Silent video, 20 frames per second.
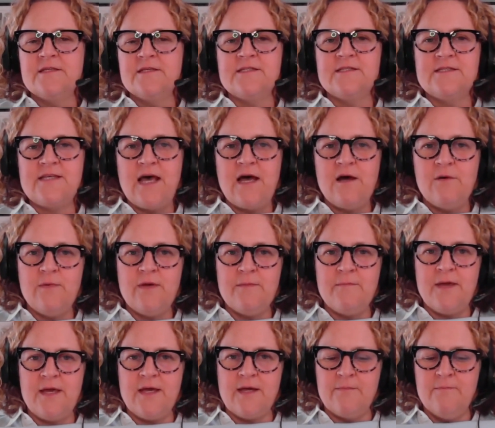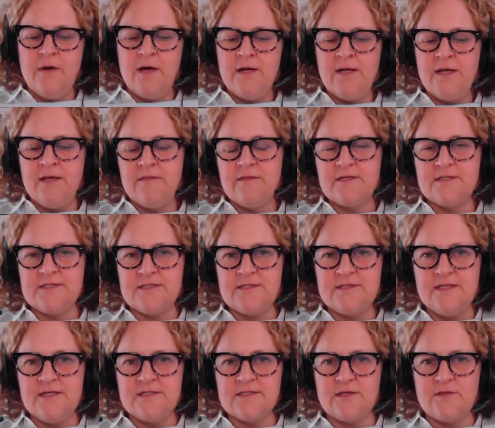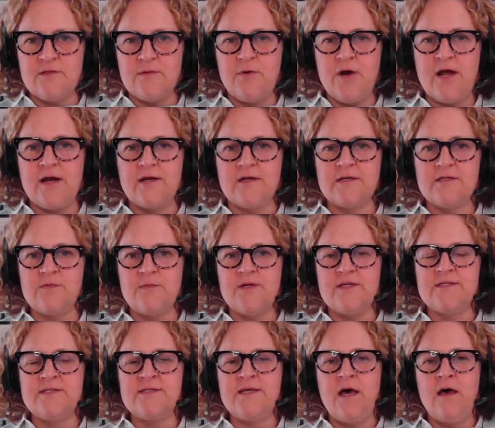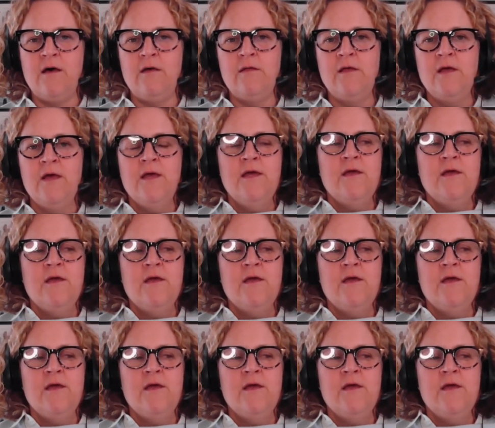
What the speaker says: this is how we make money, these are the products we sell.